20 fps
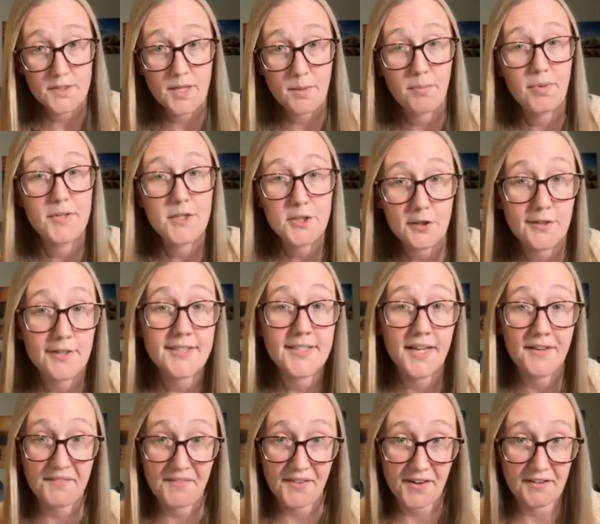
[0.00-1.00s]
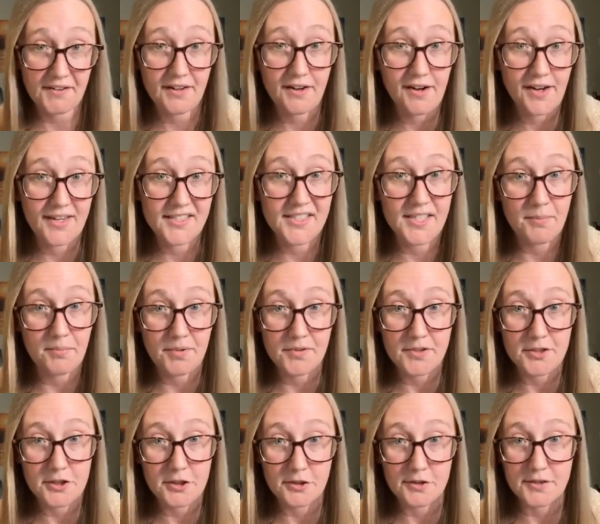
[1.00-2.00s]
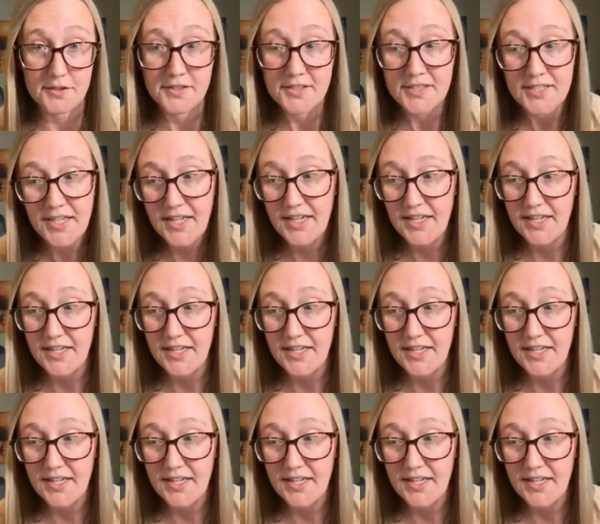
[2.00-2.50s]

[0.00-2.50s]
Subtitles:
temperatures and very hot temperatures